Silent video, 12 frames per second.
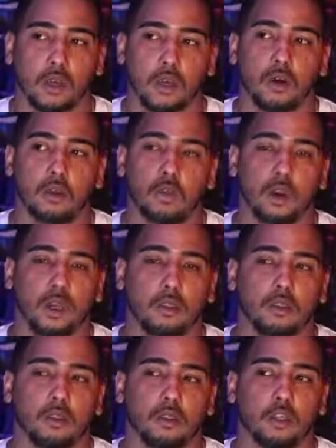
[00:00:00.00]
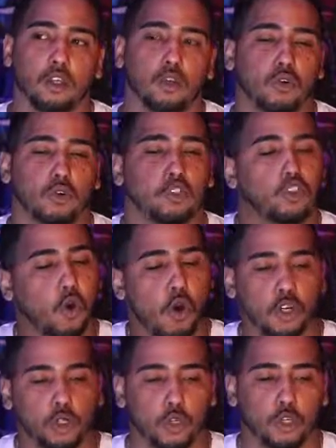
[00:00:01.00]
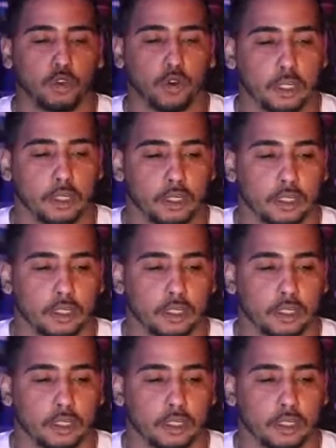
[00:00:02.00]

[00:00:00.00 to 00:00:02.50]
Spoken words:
week with, talks with greatness.